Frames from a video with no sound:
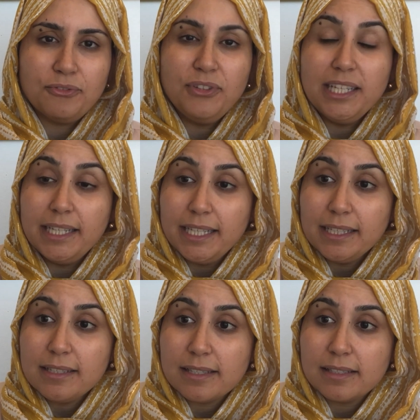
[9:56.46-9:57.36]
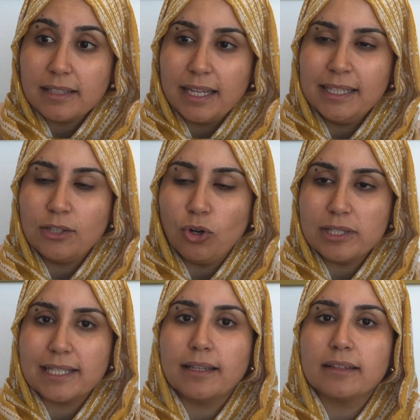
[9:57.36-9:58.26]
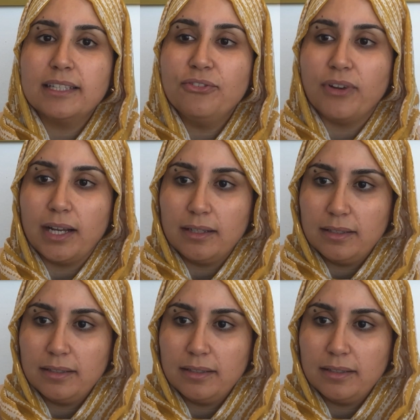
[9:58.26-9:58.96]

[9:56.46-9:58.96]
feelings, and he calls it latifa,